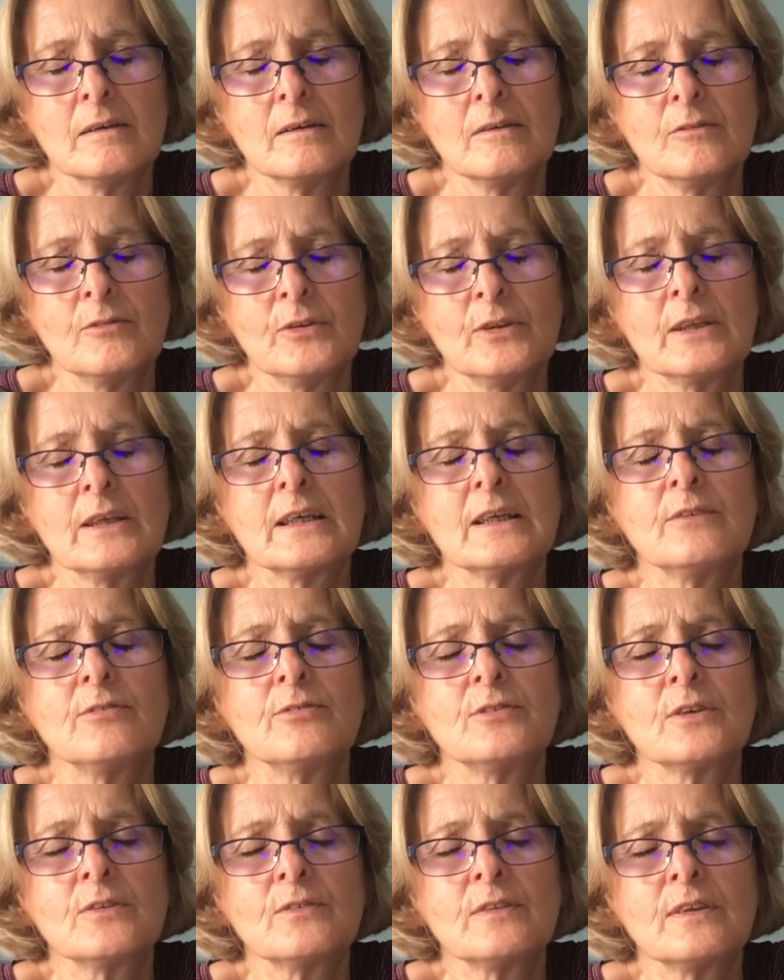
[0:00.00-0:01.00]
for the
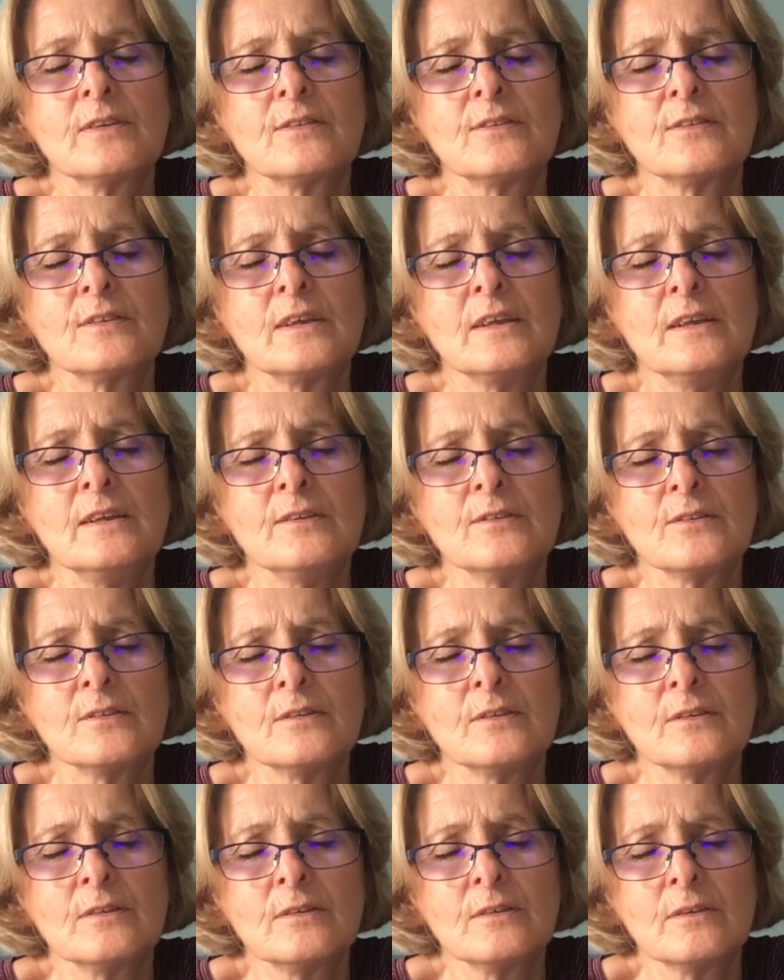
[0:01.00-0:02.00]
gift of this
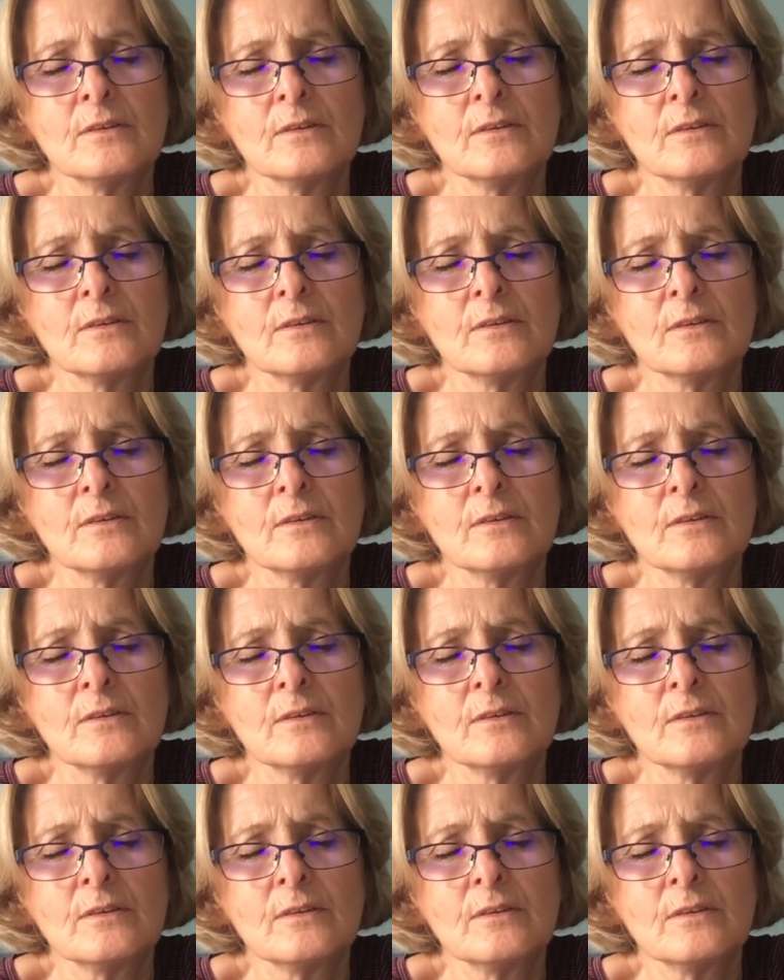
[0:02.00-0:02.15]
season.